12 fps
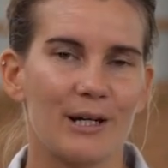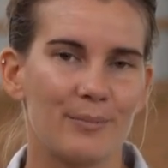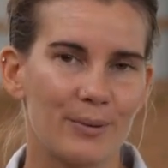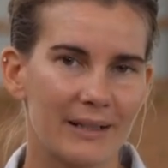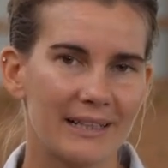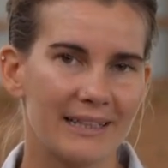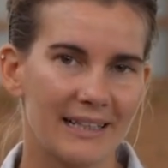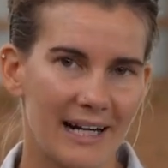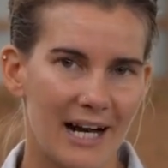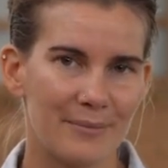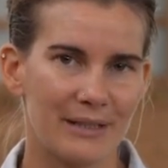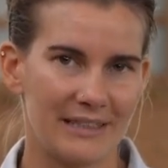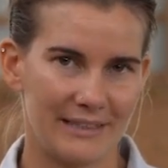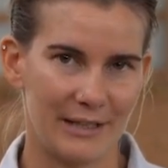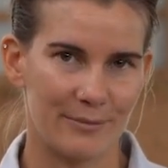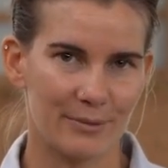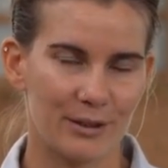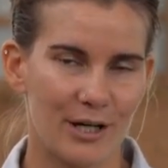Put it in the comments
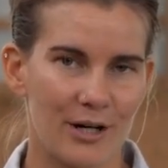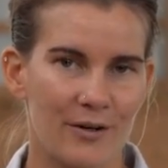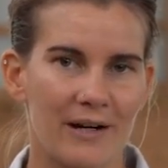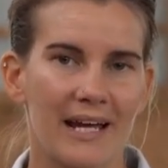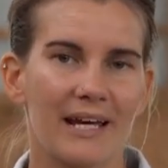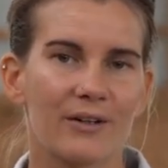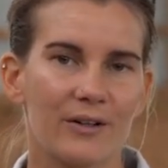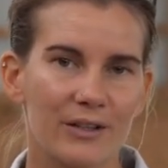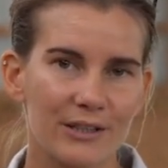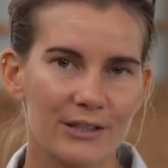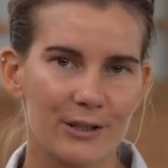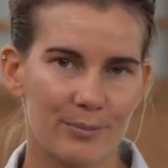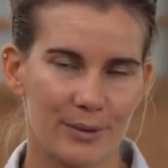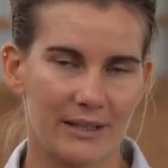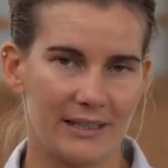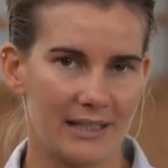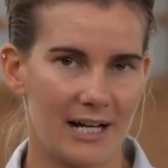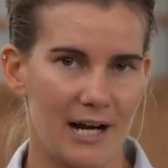down below, and also put
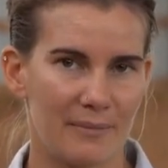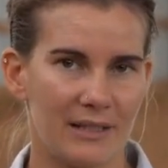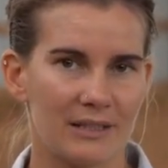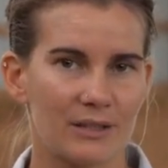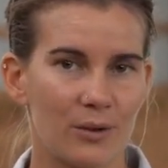in the comments,